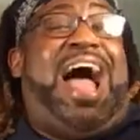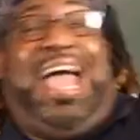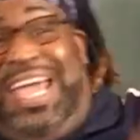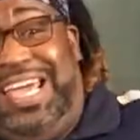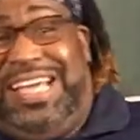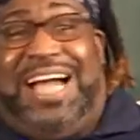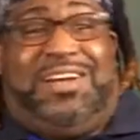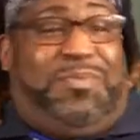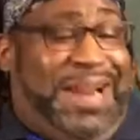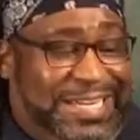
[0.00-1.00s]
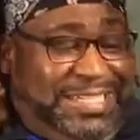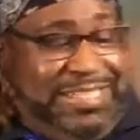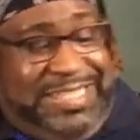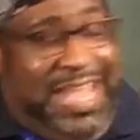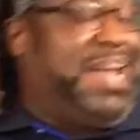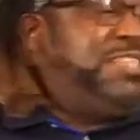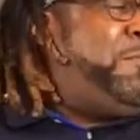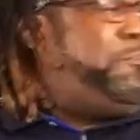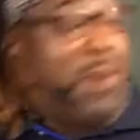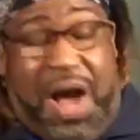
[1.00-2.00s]
I ain't got to read it to see it. That's a
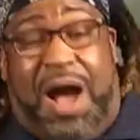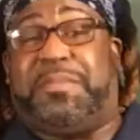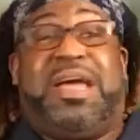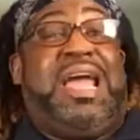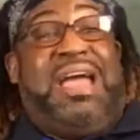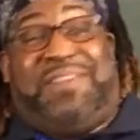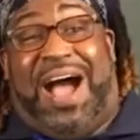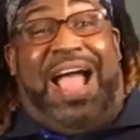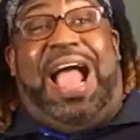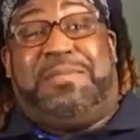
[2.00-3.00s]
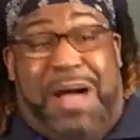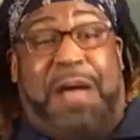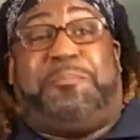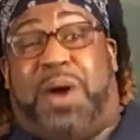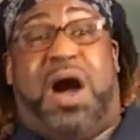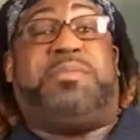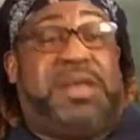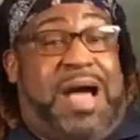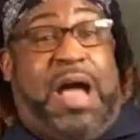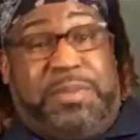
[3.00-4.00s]
bomb. If I had my bombs
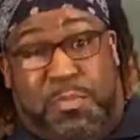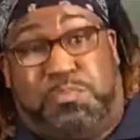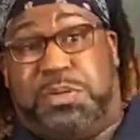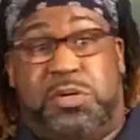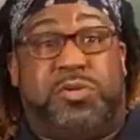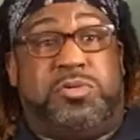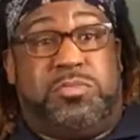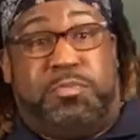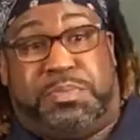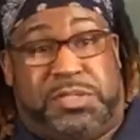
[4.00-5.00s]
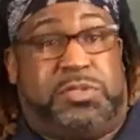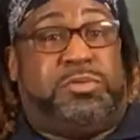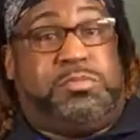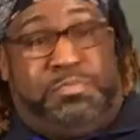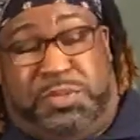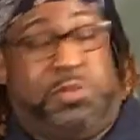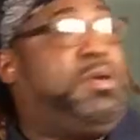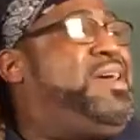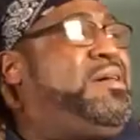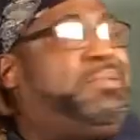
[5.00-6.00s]
up, I'd be boom, boom, boom.
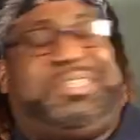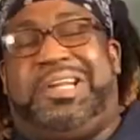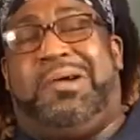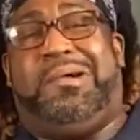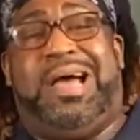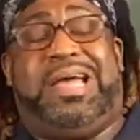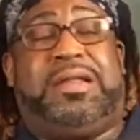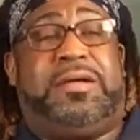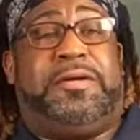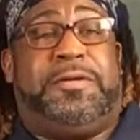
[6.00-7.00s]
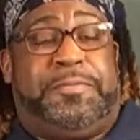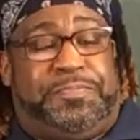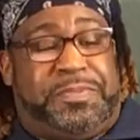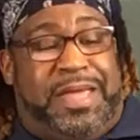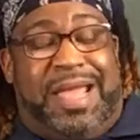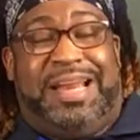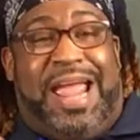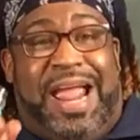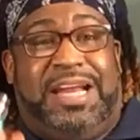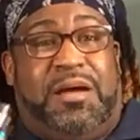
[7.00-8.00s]
But you know what? It
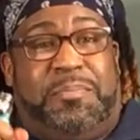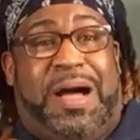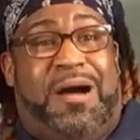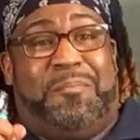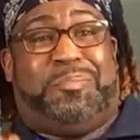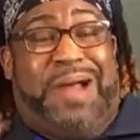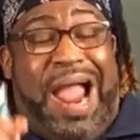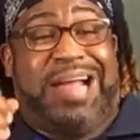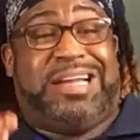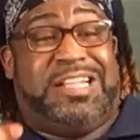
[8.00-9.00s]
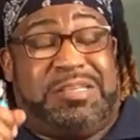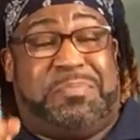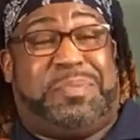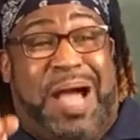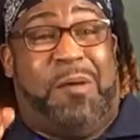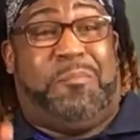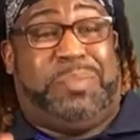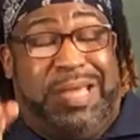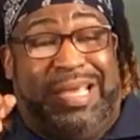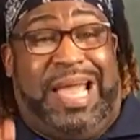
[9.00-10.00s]
ain't about bragging. It's about
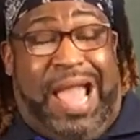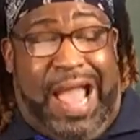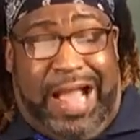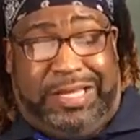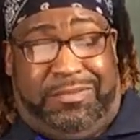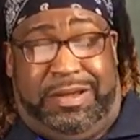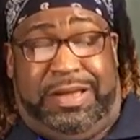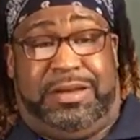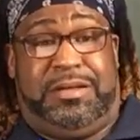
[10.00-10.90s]
being accurate.